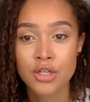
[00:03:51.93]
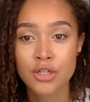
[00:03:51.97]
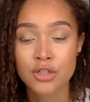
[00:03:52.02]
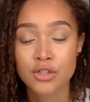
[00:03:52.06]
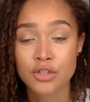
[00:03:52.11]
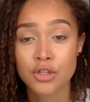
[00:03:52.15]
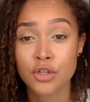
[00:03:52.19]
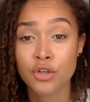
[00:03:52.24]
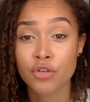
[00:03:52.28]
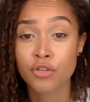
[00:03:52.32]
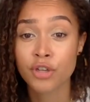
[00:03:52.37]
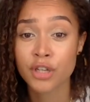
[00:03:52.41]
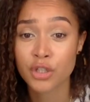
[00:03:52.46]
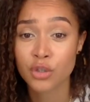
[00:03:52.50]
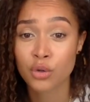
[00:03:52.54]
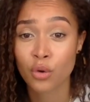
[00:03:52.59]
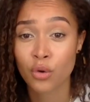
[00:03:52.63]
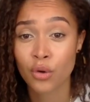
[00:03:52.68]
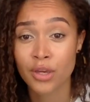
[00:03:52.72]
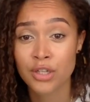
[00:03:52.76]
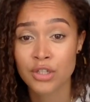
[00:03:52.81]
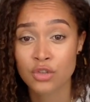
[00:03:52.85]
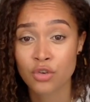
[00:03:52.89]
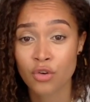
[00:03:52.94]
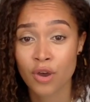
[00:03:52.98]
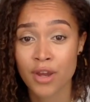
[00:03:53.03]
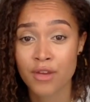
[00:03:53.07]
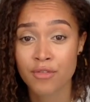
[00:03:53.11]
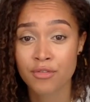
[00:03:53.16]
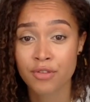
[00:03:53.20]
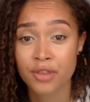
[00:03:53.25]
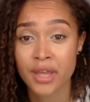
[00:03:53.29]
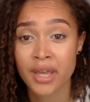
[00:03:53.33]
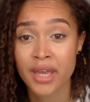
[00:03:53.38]
So Greek yogurt is
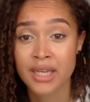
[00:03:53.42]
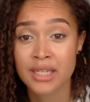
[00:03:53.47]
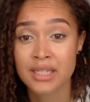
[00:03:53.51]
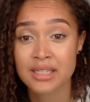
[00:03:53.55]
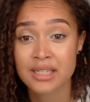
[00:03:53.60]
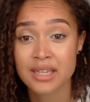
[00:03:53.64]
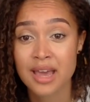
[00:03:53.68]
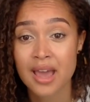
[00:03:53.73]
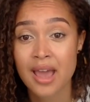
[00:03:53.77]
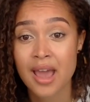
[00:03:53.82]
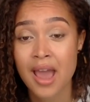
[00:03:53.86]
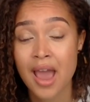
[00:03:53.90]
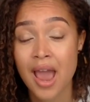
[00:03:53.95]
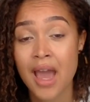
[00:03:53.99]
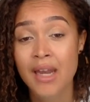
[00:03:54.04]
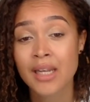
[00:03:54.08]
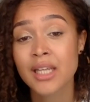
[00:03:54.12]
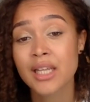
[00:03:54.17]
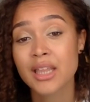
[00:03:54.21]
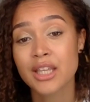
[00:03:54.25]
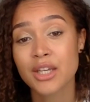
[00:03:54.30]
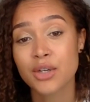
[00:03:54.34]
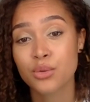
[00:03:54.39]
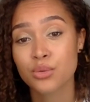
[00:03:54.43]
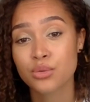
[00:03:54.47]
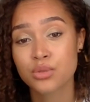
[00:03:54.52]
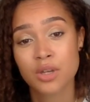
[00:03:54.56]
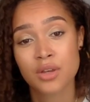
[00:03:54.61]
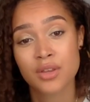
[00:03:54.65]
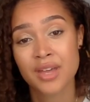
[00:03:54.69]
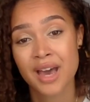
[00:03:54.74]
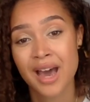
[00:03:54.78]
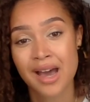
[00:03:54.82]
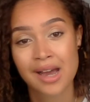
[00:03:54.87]
great for this. Anything
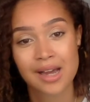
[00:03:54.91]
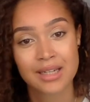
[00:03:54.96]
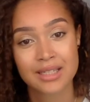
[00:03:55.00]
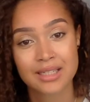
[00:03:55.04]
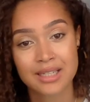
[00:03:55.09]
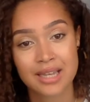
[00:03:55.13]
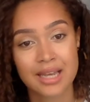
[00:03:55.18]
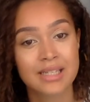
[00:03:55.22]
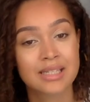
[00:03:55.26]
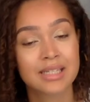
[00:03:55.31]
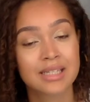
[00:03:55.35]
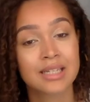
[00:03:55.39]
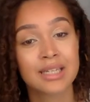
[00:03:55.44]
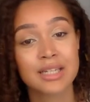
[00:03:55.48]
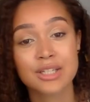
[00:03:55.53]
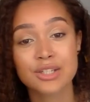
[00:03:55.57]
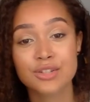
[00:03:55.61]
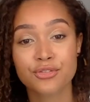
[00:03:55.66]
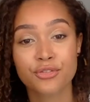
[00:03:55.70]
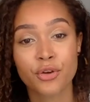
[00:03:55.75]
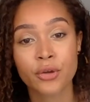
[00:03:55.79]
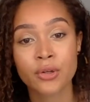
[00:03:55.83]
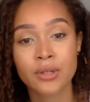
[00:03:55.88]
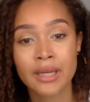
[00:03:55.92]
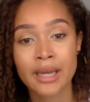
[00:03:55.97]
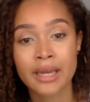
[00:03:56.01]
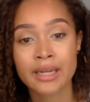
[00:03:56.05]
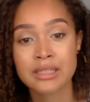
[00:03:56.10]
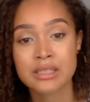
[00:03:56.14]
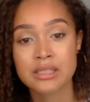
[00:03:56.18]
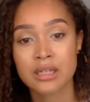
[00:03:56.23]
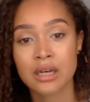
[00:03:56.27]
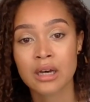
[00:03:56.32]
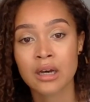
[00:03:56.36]
also that acts as an
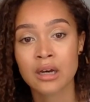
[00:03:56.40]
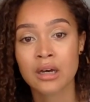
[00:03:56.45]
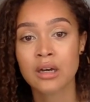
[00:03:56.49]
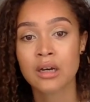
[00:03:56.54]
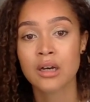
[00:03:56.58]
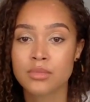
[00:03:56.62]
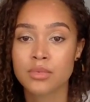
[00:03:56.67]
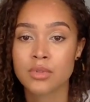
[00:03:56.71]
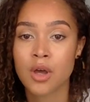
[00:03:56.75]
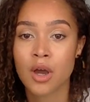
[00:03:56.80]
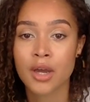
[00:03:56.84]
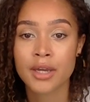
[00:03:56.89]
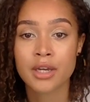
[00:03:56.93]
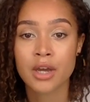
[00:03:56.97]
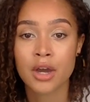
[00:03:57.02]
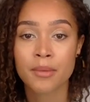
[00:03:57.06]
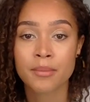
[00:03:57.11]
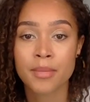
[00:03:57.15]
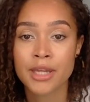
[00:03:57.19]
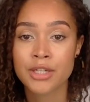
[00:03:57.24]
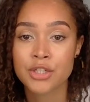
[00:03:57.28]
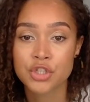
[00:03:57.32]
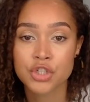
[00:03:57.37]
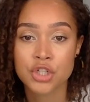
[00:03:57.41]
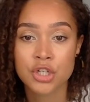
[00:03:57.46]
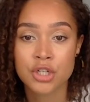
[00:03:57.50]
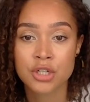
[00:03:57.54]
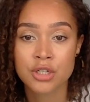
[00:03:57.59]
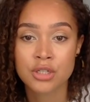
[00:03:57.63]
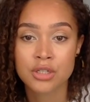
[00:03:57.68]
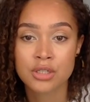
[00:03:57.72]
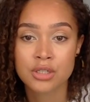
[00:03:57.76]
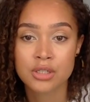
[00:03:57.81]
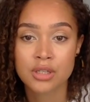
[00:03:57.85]
exfoliator, like I
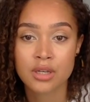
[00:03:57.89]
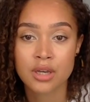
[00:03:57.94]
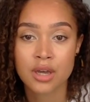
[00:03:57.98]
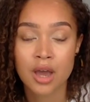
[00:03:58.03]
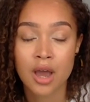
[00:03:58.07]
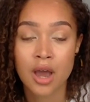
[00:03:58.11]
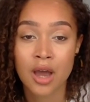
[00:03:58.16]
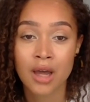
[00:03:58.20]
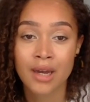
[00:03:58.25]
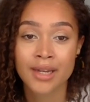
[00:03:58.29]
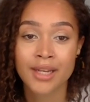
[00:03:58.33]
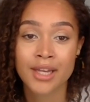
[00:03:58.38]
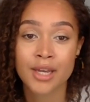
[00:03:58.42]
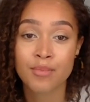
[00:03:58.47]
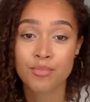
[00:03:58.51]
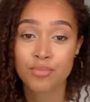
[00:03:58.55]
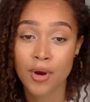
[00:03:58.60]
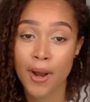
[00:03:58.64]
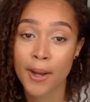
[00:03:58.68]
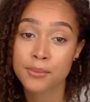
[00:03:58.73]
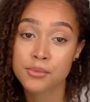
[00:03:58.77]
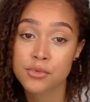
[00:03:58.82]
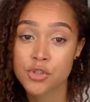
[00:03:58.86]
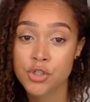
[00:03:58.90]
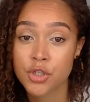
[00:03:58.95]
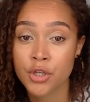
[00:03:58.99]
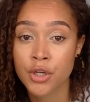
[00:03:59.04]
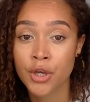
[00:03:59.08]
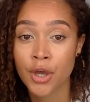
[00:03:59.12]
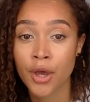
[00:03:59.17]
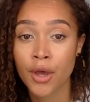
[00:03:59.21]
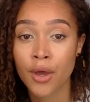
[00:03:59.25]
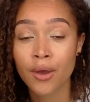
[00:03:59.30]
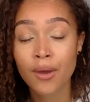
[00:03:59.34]
mentioned earlier, brown
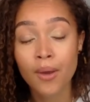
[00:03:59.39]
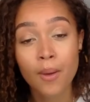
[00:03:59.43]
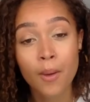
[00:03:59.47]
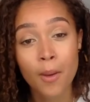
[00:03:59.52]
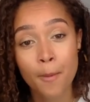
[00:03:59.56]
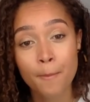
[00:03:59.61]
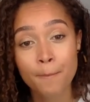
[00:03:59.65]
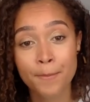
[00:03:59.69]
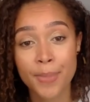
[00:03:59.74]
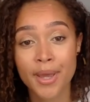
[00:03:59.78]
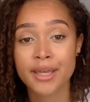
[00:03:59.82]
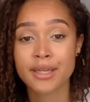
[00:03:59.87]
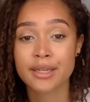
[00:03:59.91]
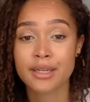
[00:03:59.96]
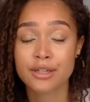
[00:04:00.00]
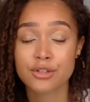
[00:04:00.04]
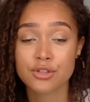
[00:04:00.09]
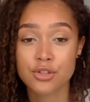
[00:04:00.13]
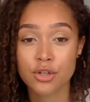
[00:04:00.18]
sugar. Baking